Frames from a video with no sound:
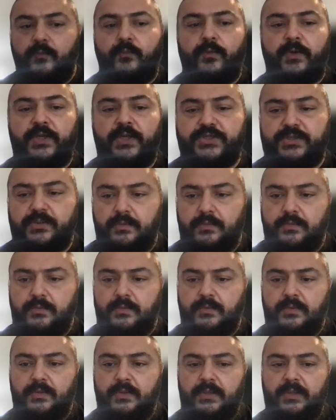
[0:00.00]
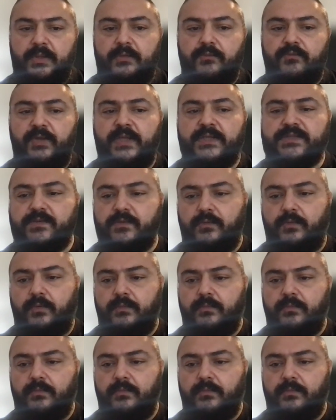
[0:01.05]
which reads